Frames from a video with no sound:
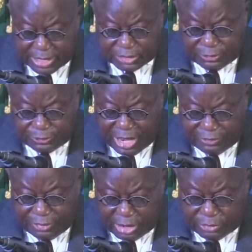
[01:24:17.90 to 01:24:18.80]
to
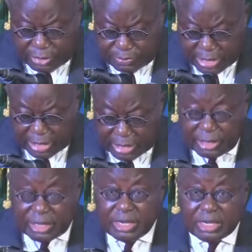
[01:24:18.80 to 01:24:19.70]
500 million
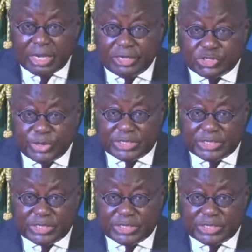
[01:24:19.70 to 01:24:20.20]
in 20